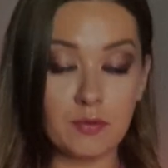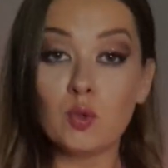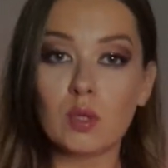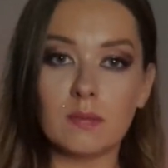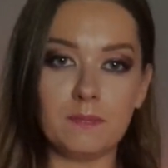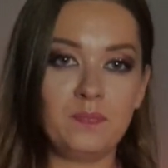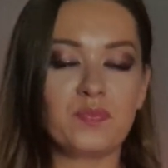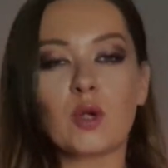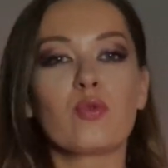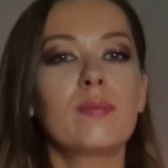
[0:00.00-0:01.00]
you will
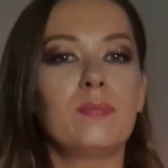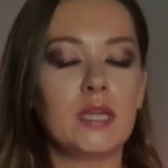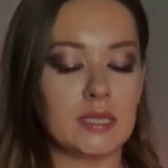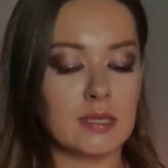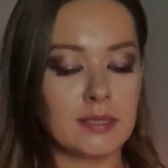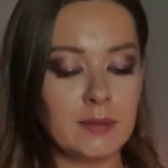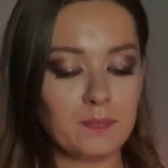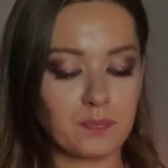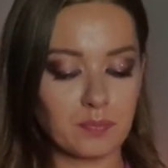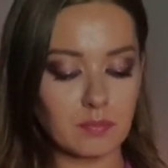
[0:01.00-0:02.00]
repeatedly
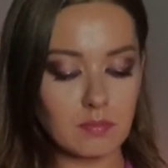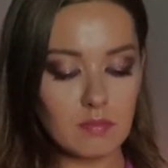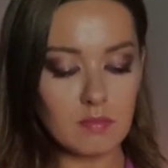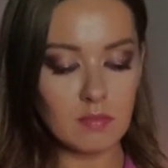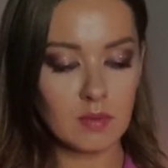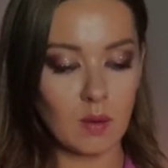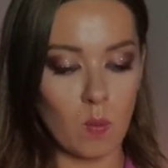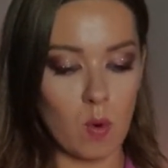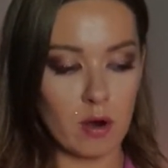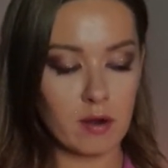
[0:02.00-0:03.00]

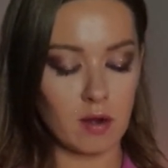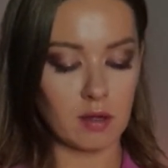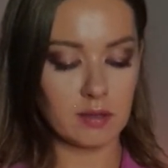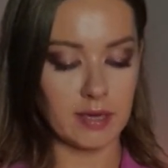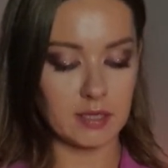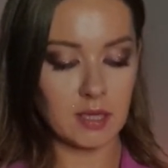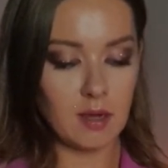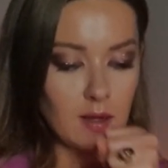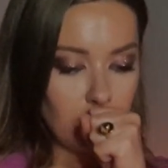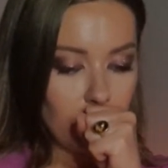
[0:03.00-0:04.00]
work on that,
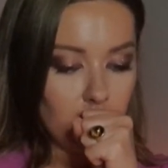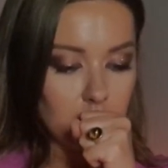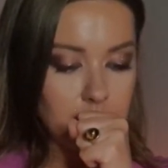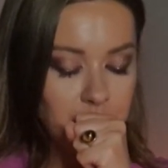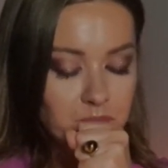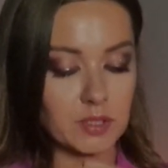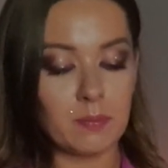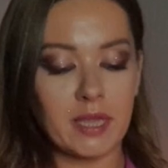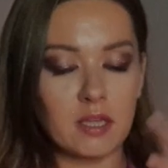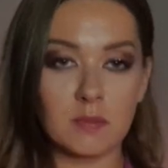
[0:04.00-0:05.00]

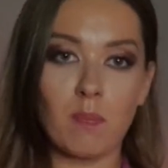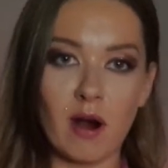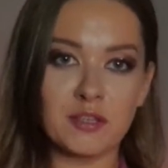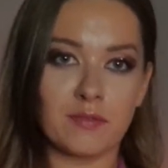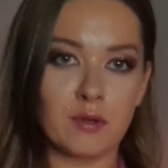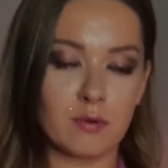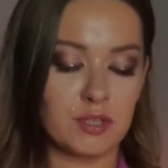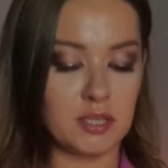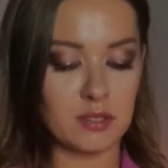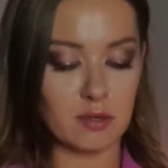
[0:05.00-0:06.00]
make it part of your
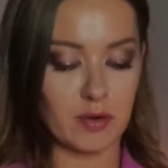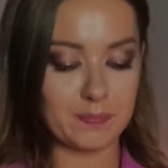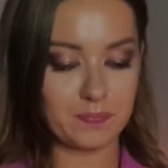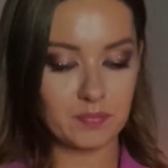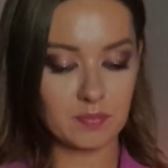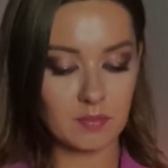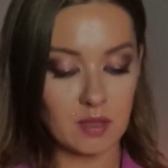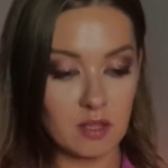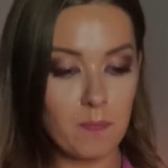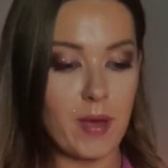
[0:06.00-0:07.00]
routine. Sorry,
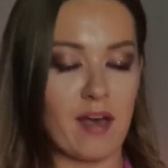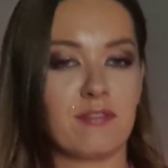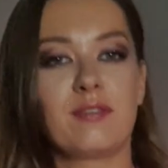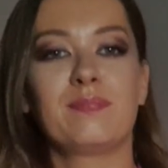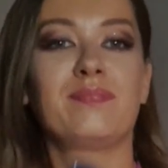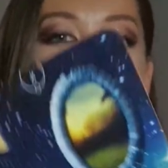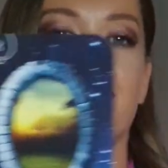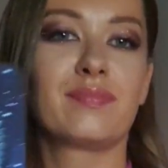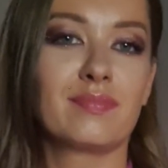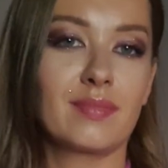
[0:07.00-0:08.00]
the path.
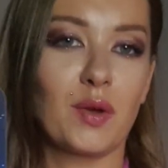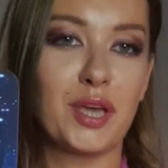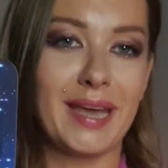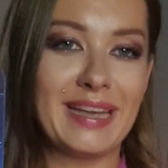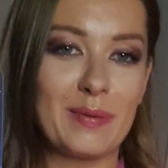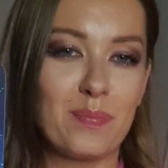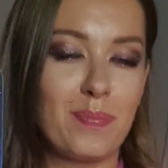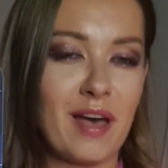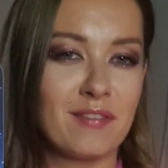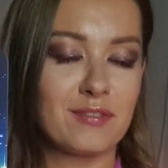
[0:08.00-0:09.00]
Okay, again,
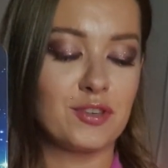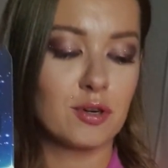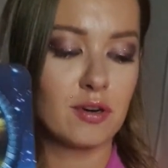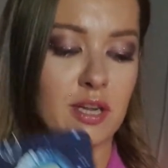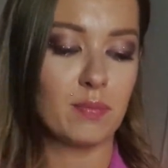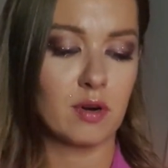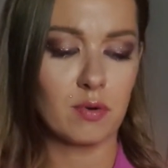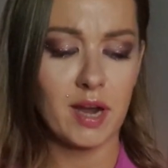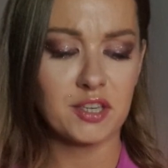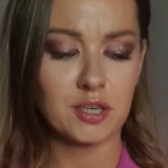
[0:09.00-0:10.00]
path, journey,
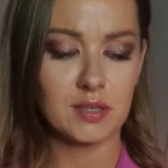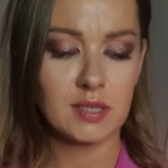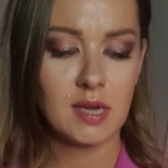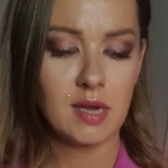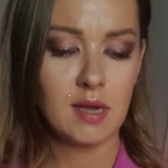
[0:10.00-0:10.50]
progressions.